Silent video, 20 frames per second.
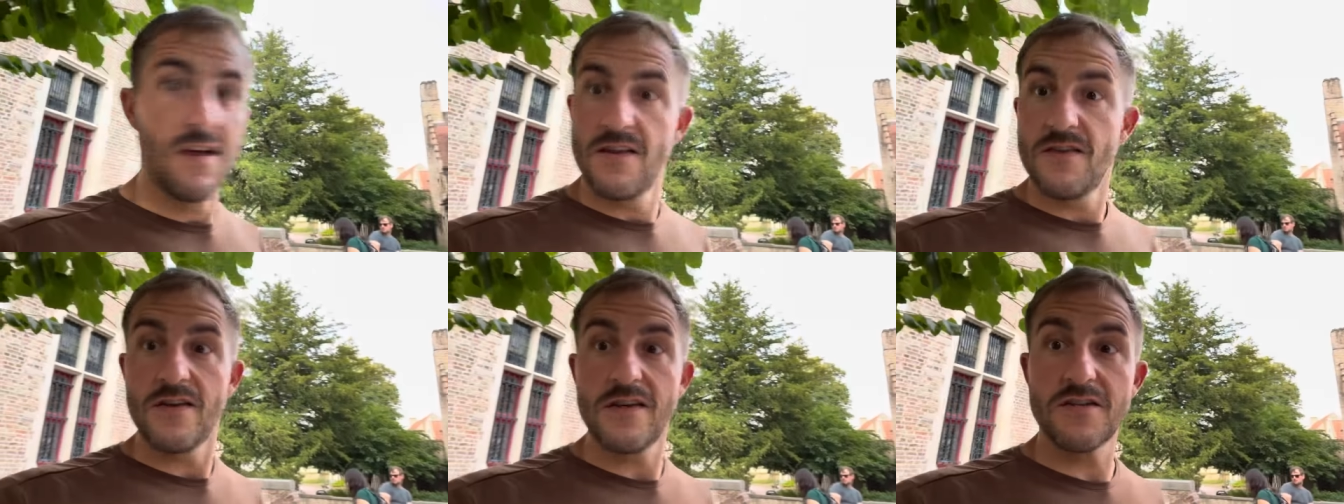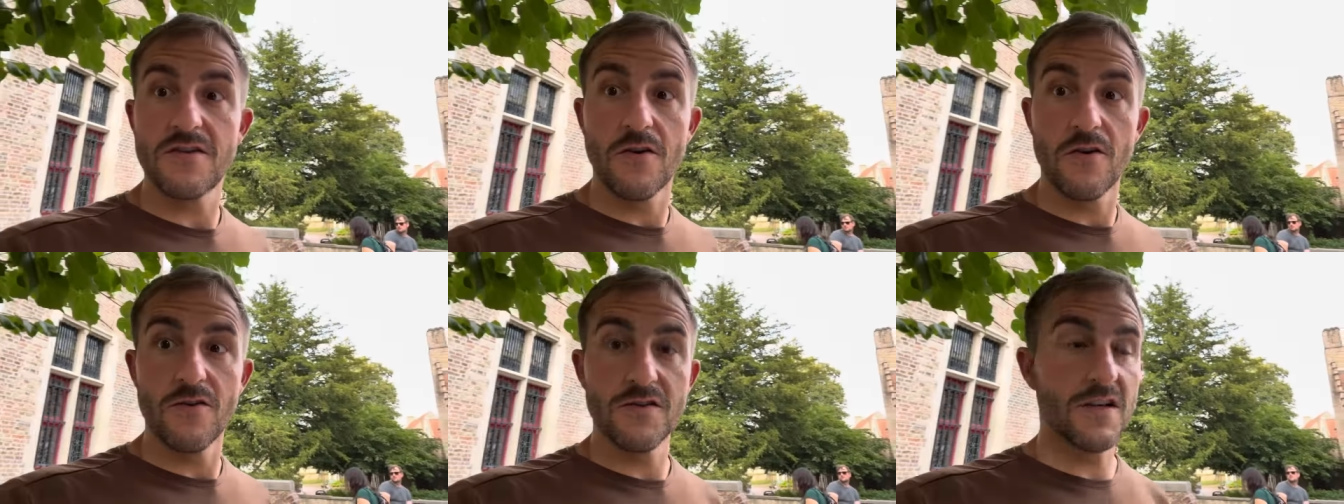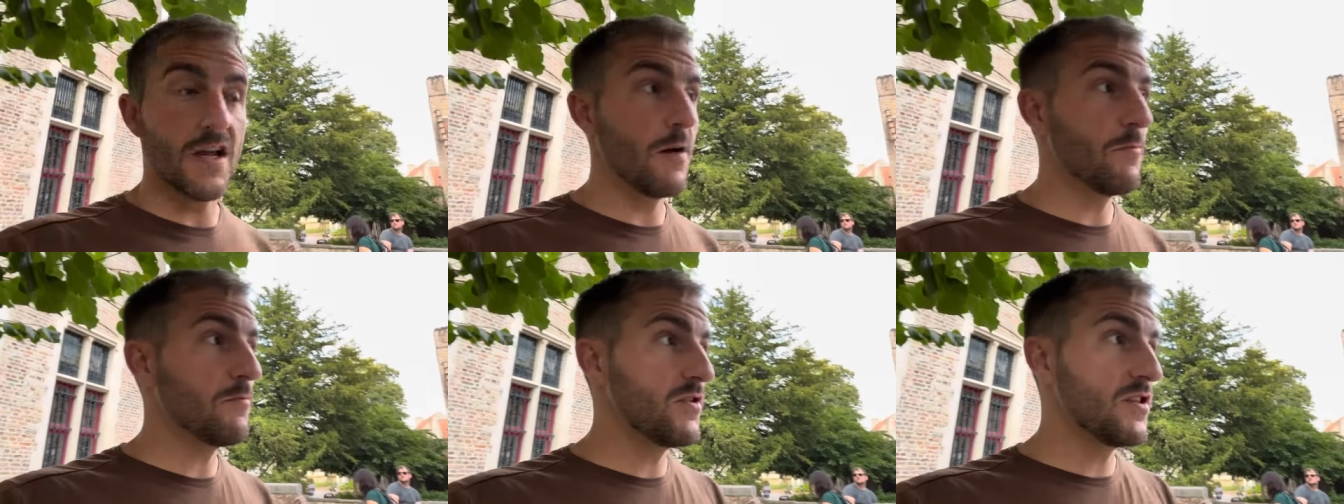These
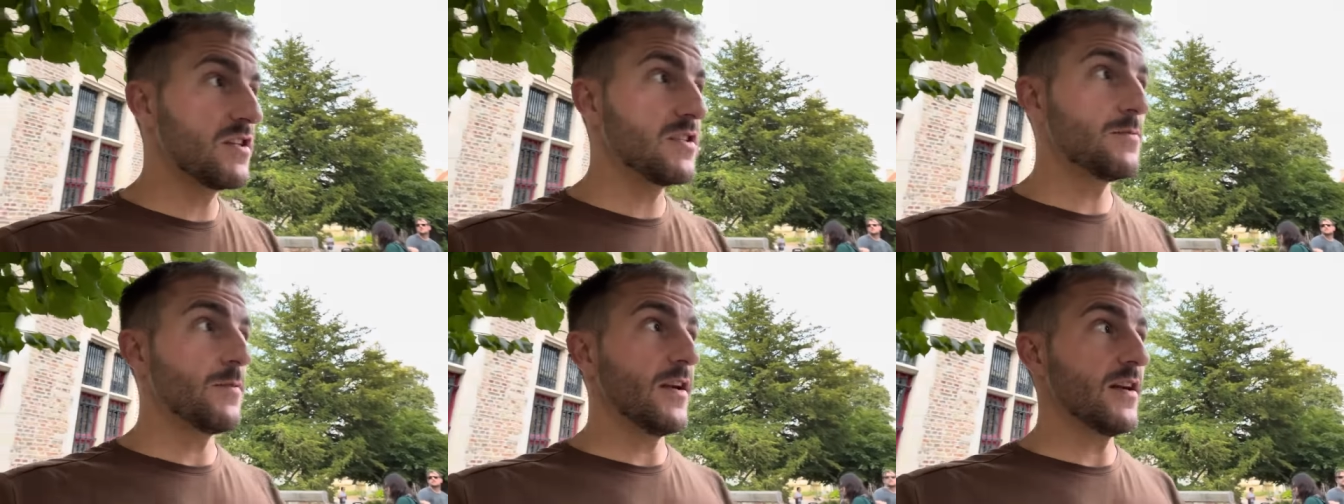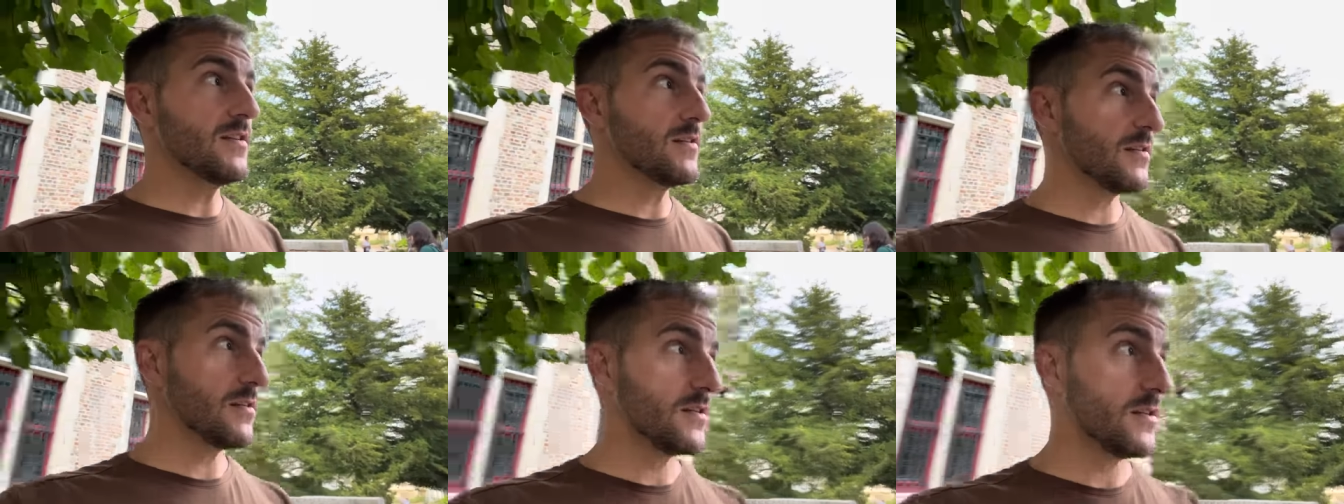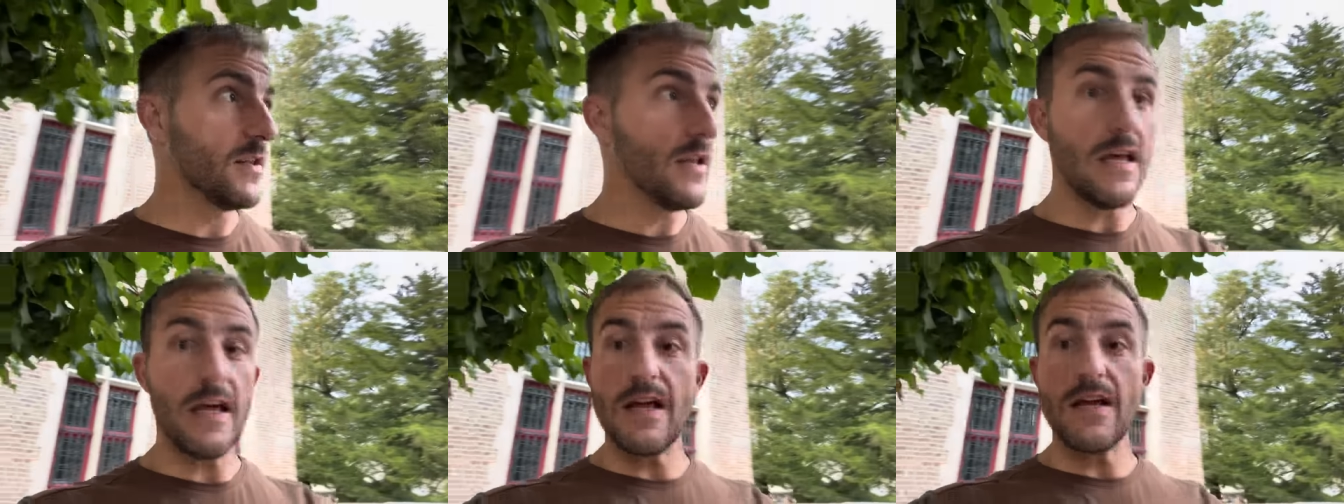girls come to these places.
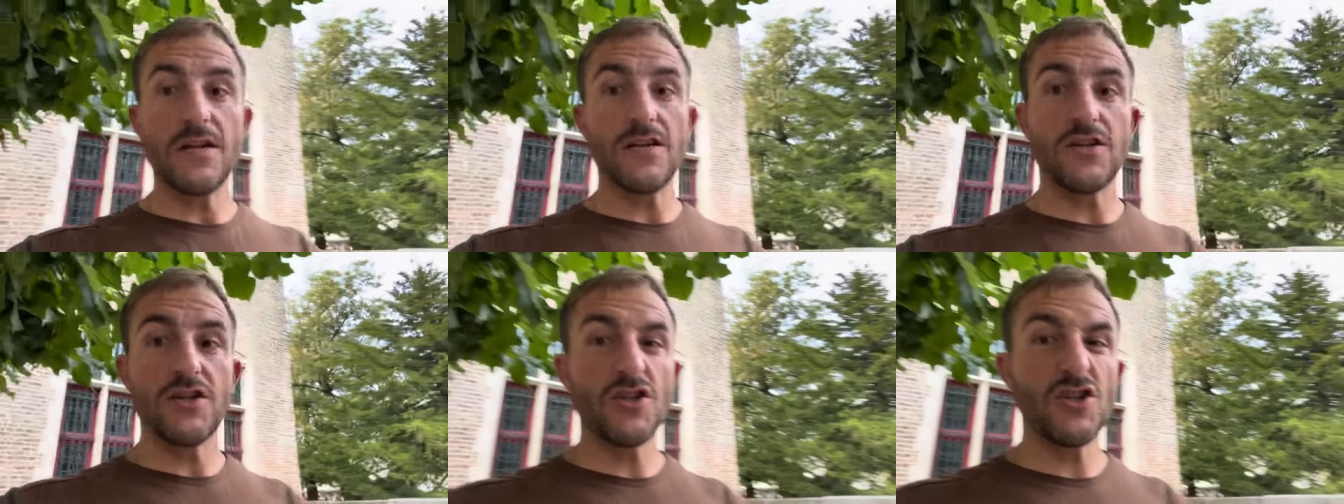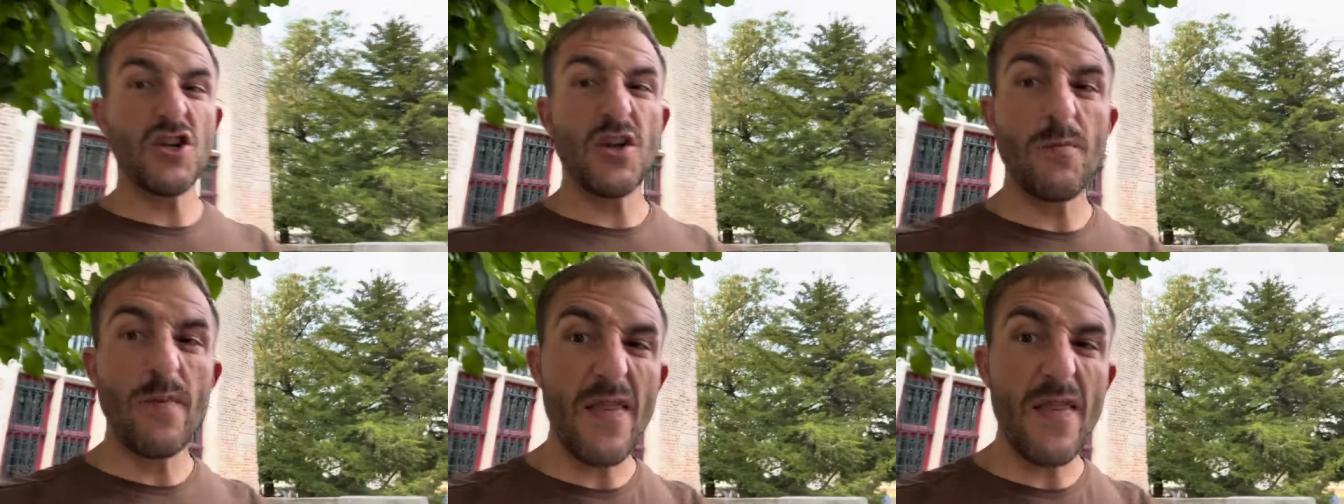Uh, she's